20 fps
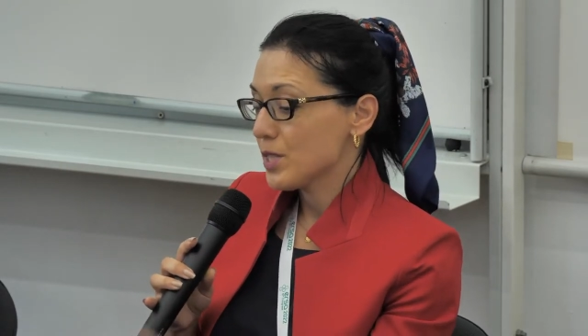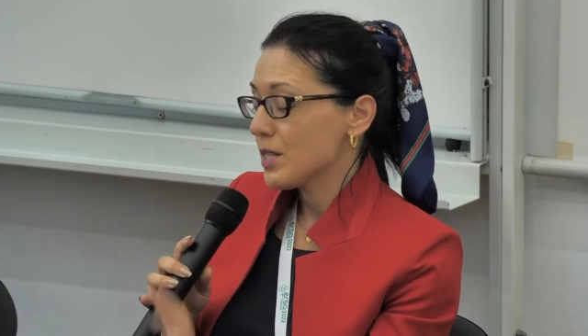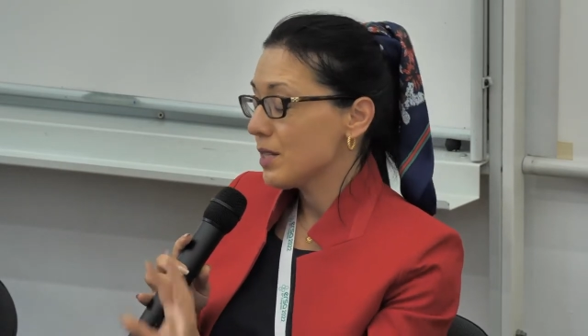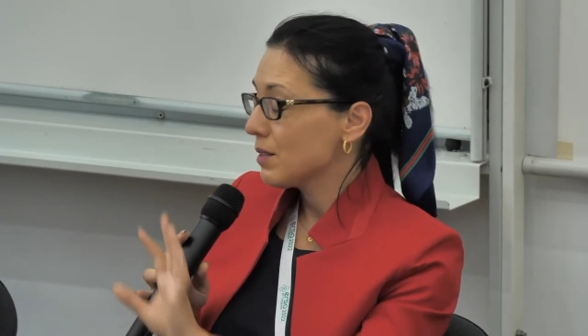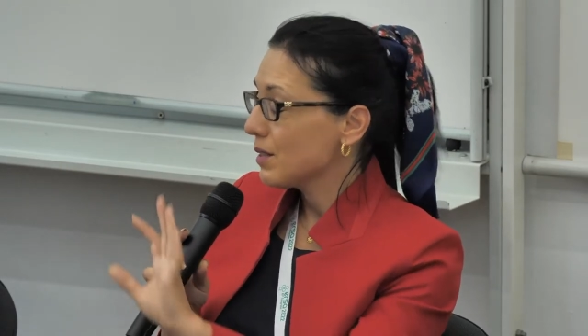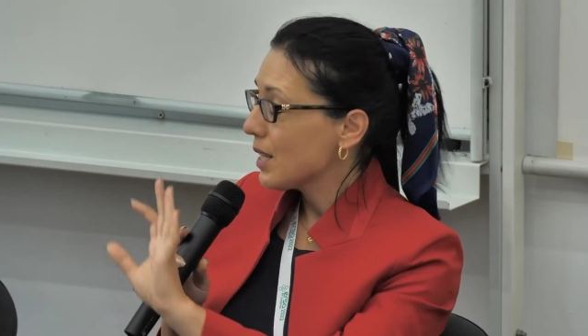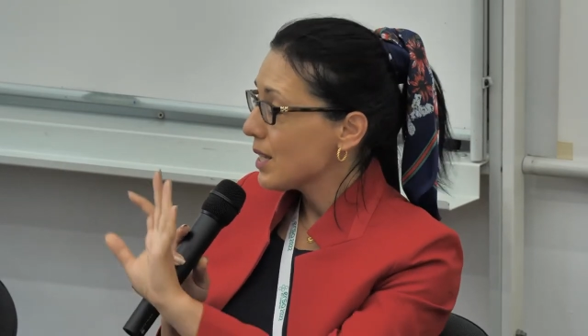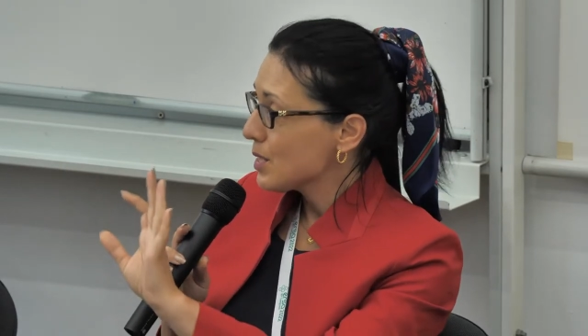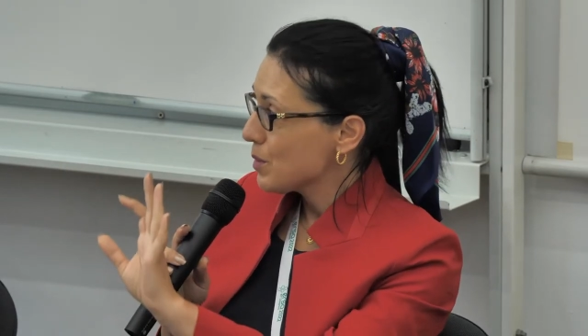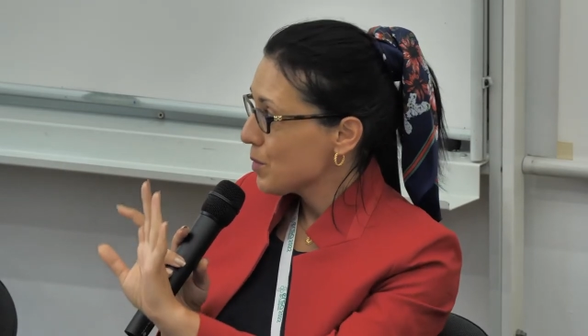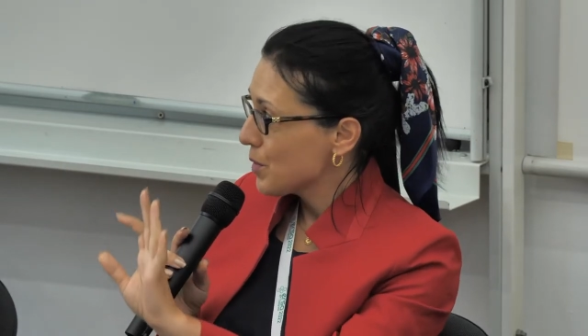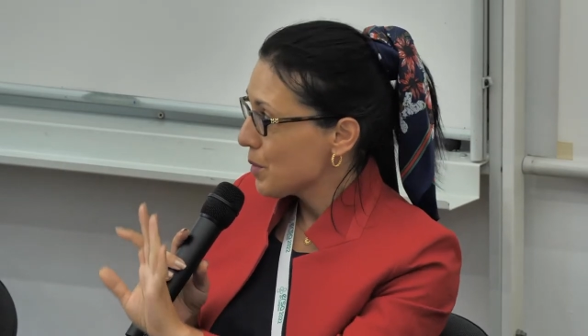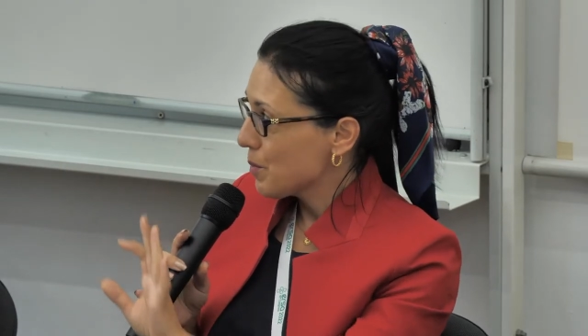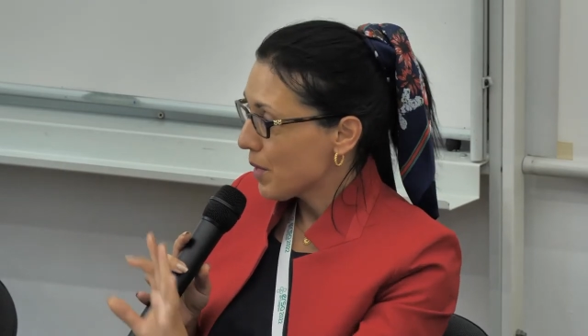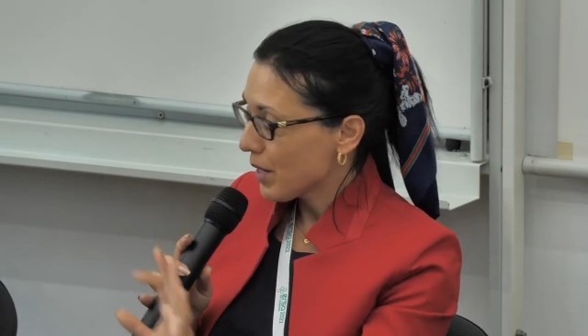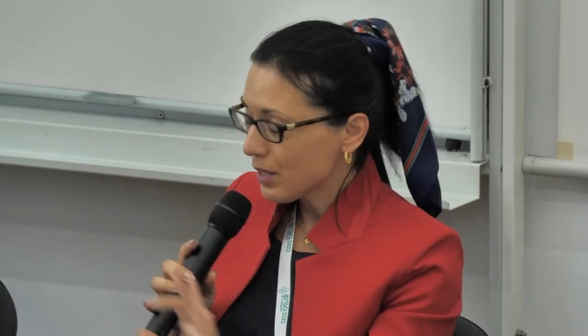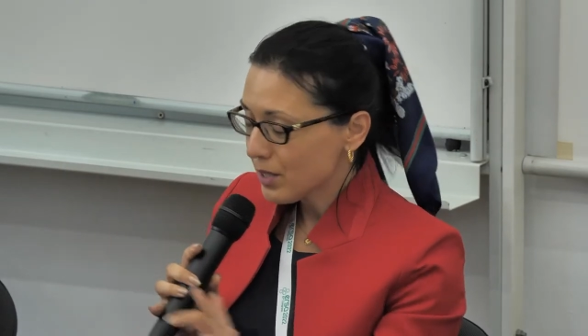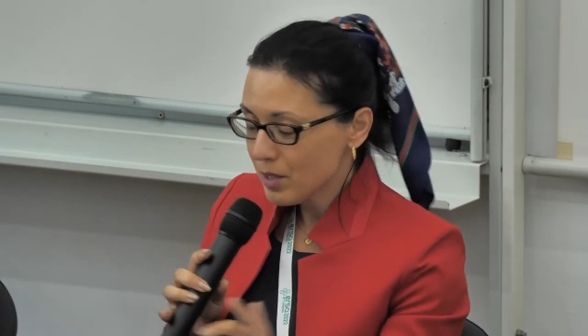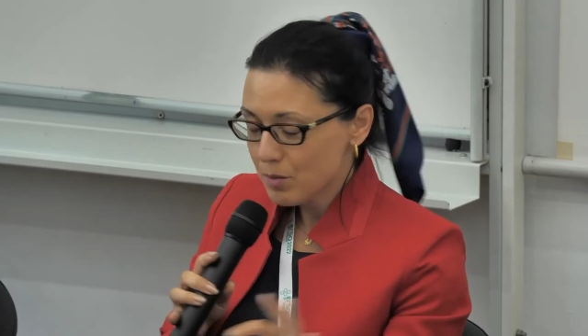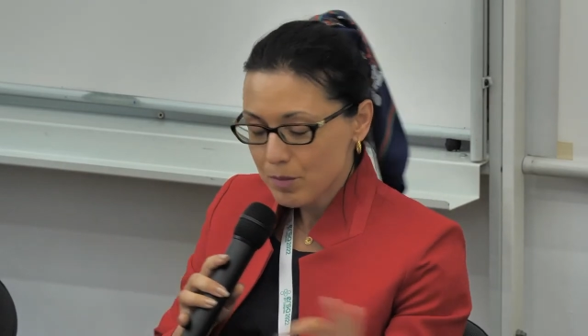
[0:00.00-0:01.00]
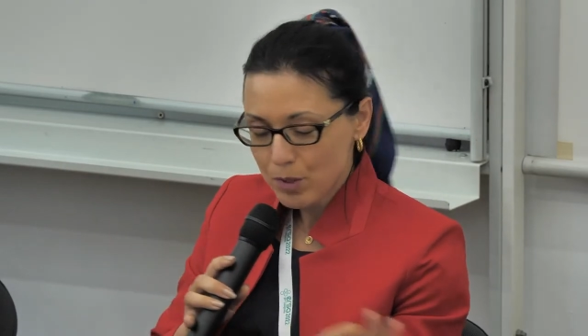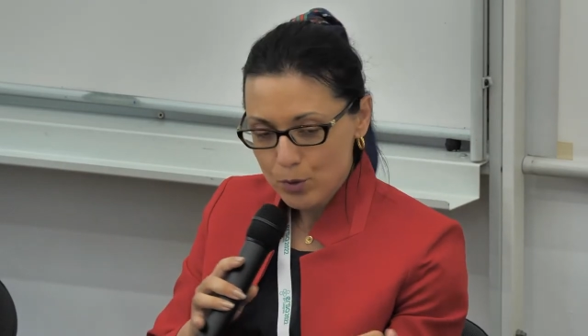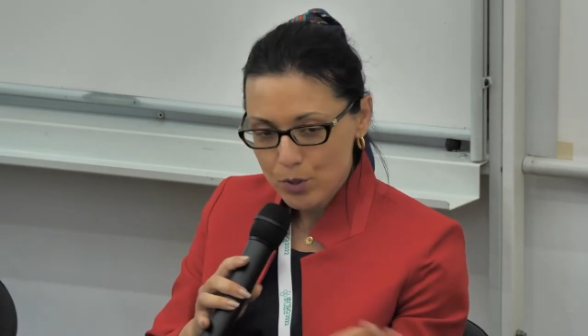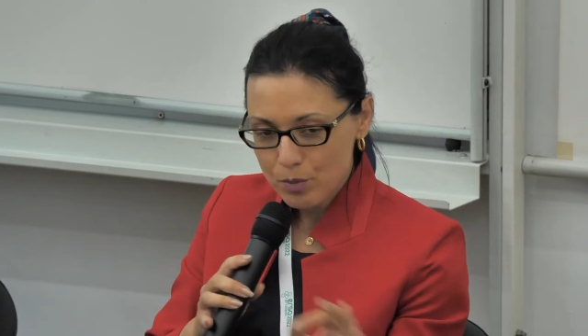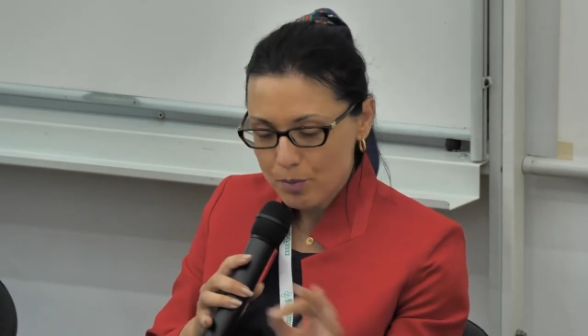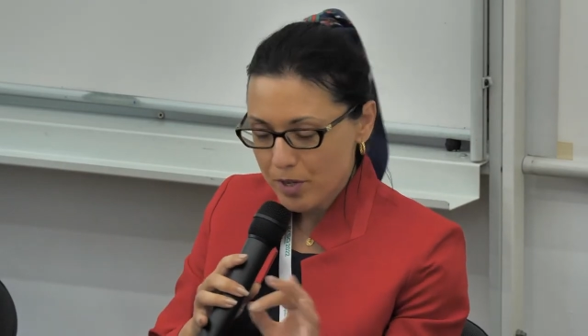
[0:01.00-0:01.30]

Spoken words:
And last remark about the